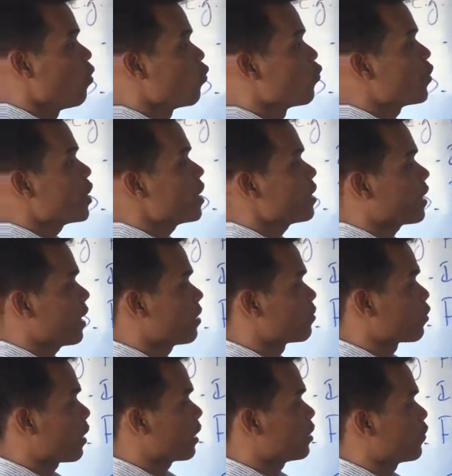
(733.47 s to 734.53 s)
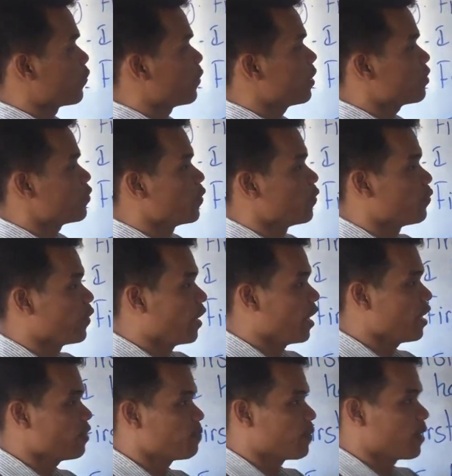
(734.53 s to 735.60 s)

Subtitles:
we can write the first with which,